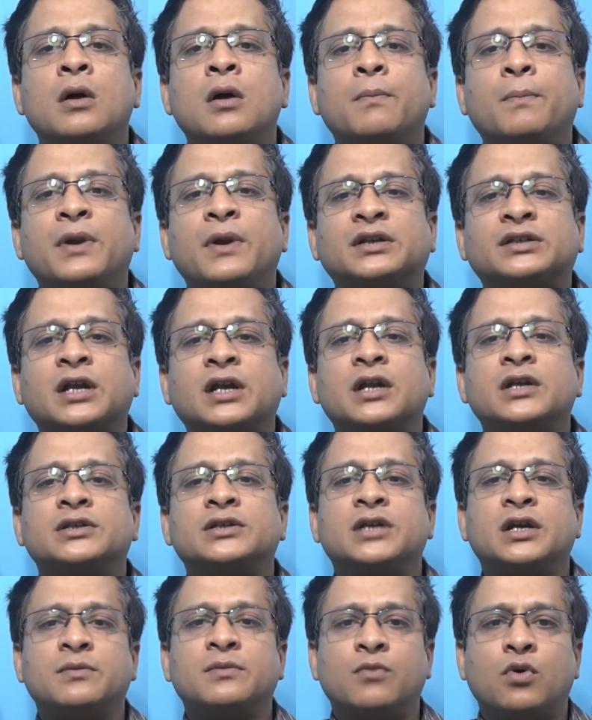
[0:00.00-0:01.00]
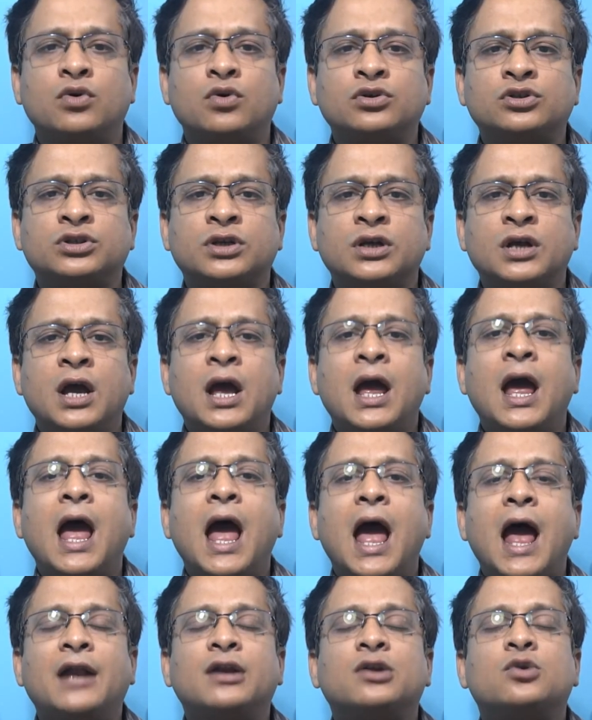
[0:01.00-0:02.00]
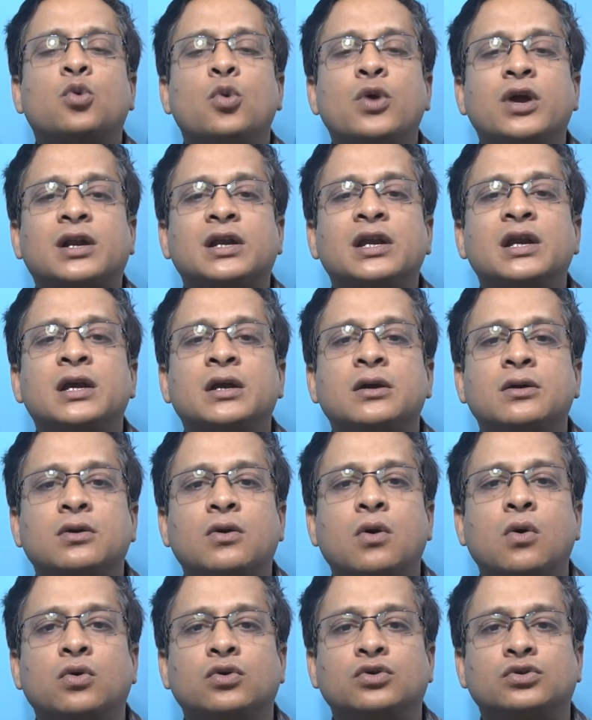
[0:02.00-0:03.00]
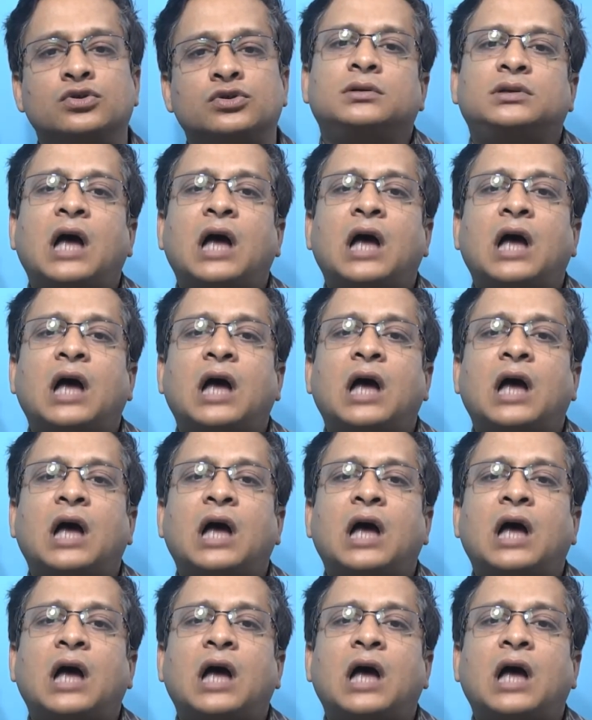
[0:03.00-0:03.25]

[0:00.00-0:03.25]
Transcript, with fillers: pressurizing molds and quickly cools.